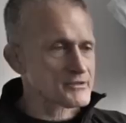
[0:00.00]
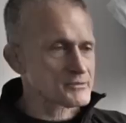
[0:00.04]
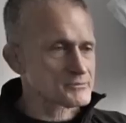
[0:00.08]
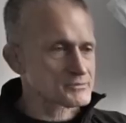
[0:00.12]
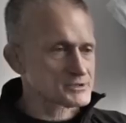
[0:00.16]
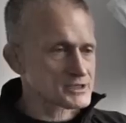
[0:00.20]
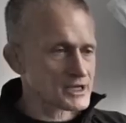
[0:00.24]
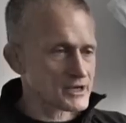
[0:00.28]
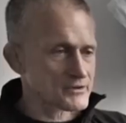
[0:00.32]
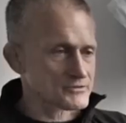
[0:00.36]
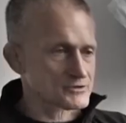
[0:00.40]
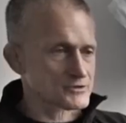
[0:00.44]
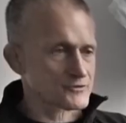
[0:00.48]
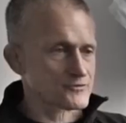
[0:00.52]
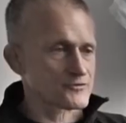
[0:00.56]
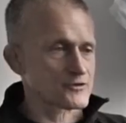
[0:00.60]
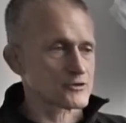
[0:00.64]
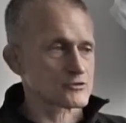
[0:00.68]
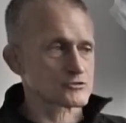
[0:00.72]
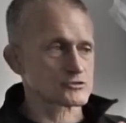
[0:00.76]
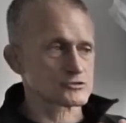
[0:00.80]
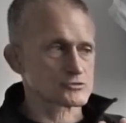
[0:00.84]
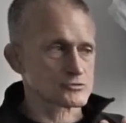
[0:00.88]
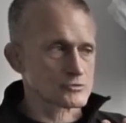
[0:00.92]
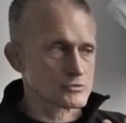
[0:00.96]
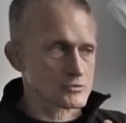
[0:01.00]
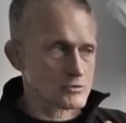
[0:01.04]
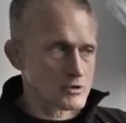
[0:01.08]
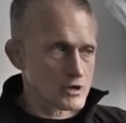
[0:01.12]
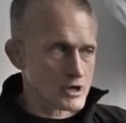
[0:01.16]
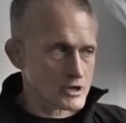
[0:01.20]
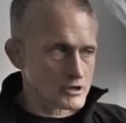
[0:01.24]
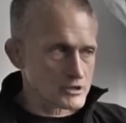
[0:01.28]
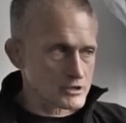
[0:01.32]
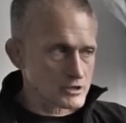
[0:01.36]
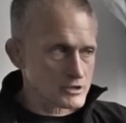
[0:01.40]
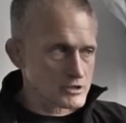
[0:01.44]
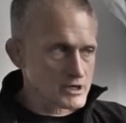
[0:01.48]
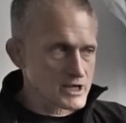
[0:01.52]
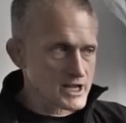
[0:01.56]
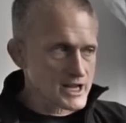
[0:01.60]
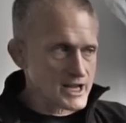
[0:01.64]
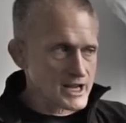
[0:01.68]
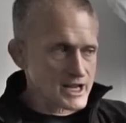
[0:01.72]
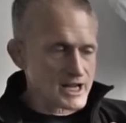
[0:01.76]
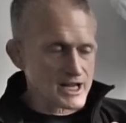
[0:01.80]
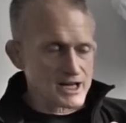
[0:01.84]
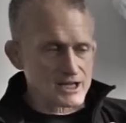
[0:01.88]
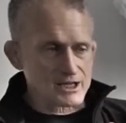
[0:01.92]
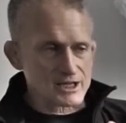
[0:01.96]
themselves to feel true hunger
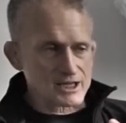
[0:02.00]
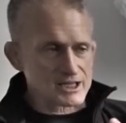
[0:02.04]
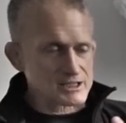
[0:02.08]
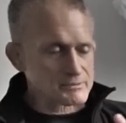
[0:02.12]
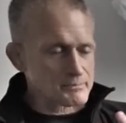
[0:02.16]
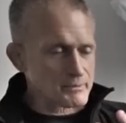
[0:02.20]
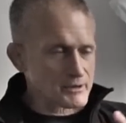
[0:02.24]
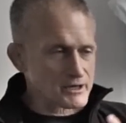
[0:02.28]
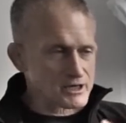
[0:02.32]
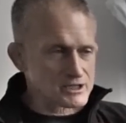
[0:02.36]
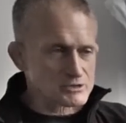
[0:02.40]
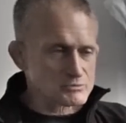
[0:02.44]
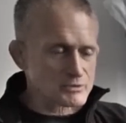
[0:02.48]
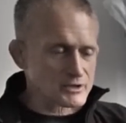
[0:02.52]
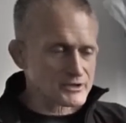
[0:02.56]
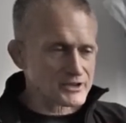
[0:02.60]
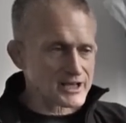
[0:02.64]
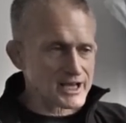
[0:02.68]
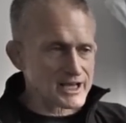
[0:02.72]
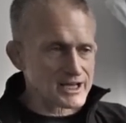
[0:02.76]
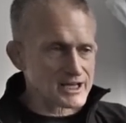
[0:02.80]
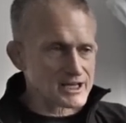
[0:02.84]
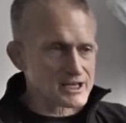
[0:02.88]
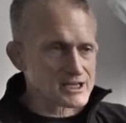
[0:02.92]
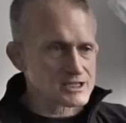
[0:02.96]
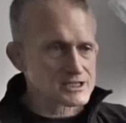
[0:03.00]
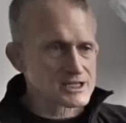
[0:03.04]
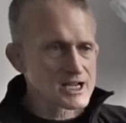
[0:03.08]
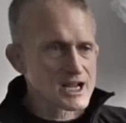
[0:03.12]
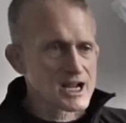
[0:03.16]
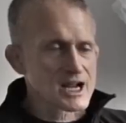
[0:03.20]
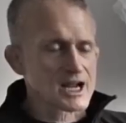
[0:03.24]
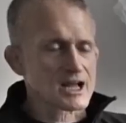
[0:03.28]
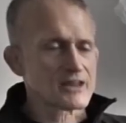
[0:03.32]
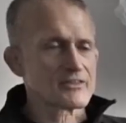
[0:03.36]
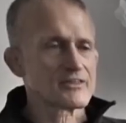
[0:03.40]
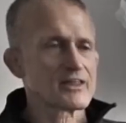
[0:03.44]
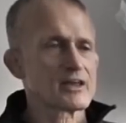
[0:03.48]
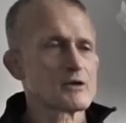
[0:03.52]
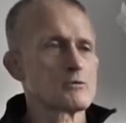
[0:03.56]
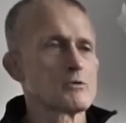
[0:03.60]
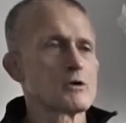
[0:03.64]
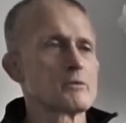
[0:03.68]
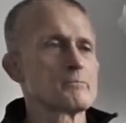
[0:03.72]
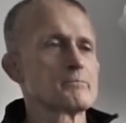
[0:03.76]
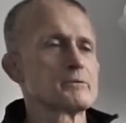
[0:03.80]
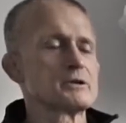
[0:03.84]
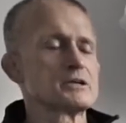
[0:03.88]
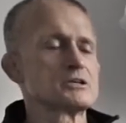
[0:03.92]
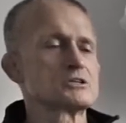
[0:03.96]
and experience what that is, they
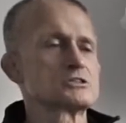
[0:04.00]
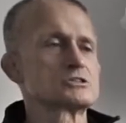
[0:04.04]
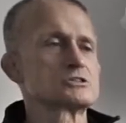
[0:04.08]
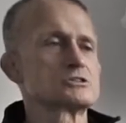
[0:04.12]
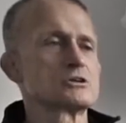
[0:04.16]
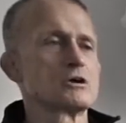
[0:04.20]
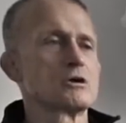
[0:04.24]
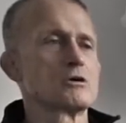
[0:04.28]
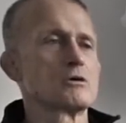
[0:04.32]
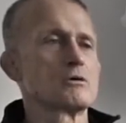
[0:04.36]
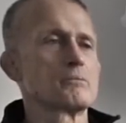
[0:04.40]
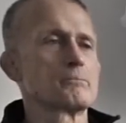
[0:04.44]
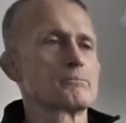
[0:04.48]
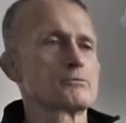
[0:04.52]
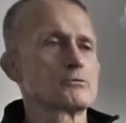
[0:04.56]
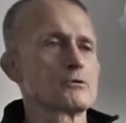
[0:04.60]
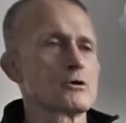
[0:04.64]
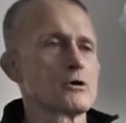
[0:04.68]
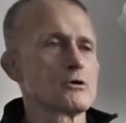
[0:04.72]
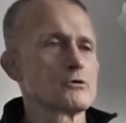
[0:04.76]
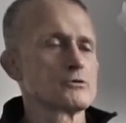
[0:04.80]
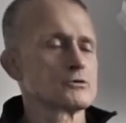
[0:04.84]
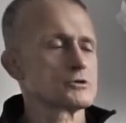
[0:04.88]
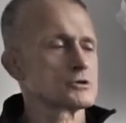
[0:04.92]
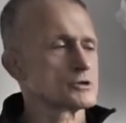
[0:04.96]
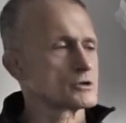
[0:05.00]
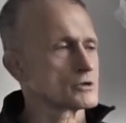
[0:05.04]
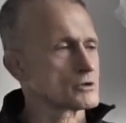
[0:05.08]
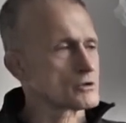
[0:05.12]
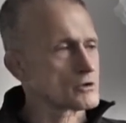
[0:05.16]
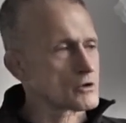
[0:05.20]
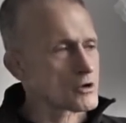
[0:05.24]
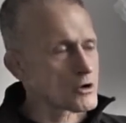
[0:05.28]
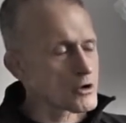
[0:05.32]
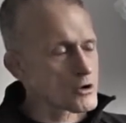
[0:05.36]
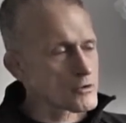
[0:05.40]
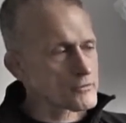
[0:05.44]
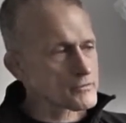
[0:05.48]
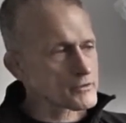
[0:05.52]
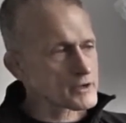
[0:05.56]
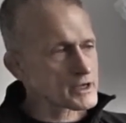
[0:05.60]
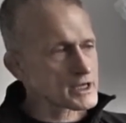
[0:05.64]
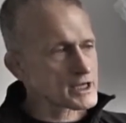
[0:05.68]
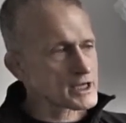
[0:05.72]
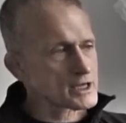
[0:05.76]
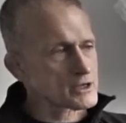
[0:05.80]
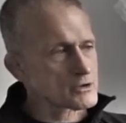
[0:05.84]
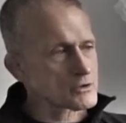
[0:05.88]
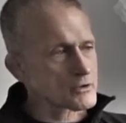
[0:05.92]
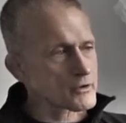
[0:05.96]
wouldn't be so prone to
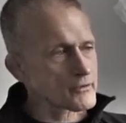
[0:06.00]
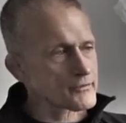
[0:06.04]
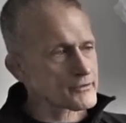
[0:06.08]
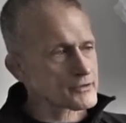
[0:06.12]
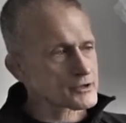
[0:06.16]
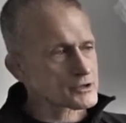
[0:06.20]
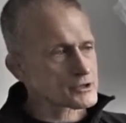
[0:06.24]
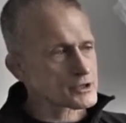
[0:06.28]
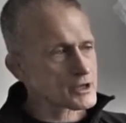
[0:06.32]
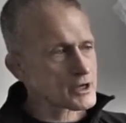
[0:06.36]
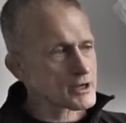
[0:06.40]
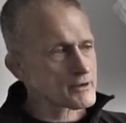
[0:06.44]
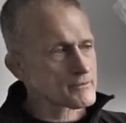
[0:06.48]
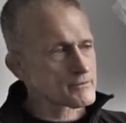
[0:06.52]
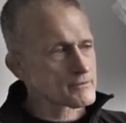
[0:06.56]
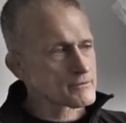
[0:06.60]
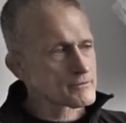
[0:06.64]
overeat all the time.